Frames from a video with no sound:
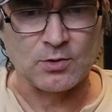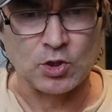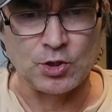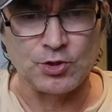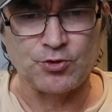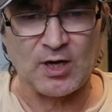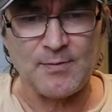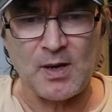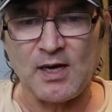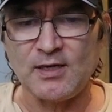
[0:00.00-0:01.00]
good
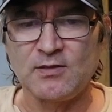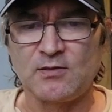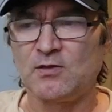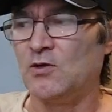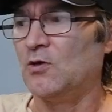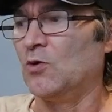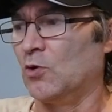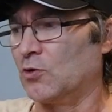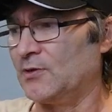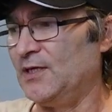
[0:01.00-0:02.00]
tripod,
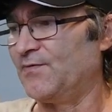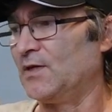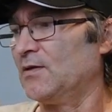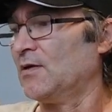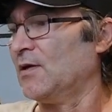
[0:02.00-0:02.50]
or even